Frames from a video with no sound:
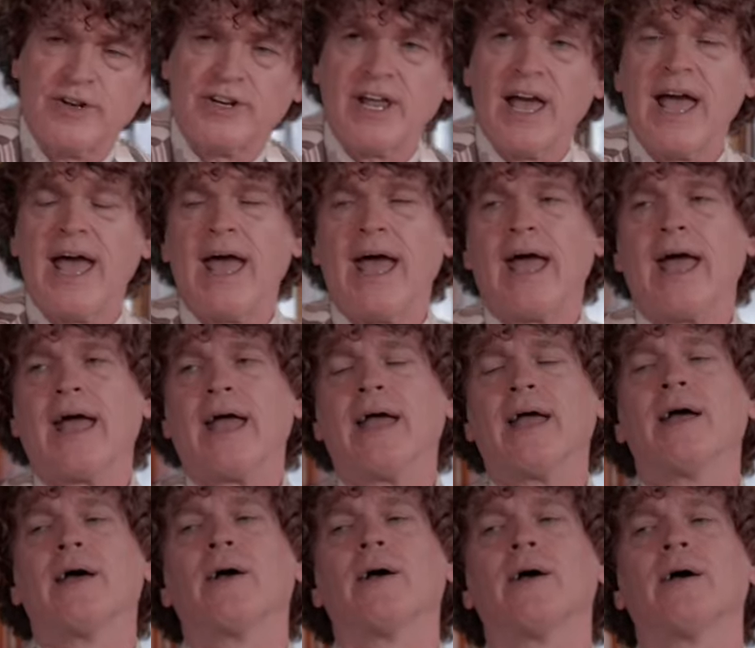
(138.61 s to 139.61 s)
the day.
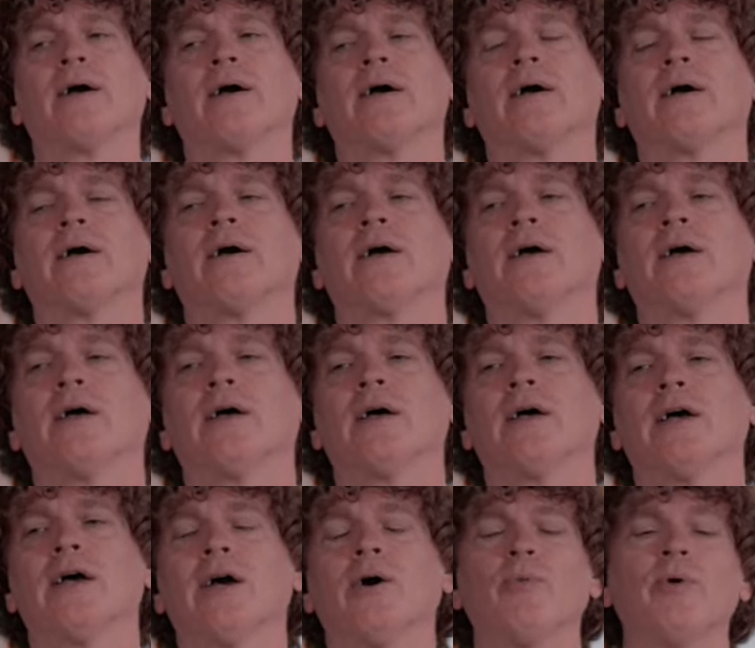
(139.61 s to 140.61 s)

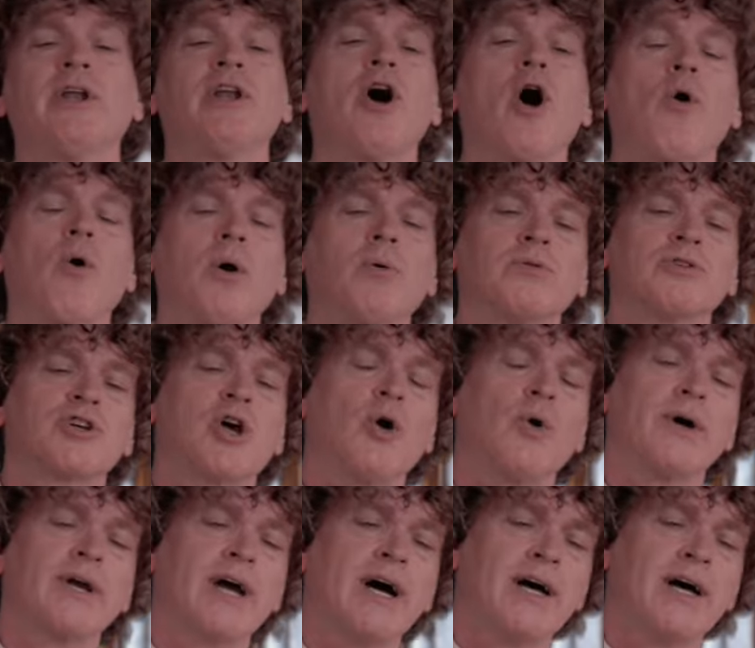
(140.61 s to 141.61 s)
And we know what was going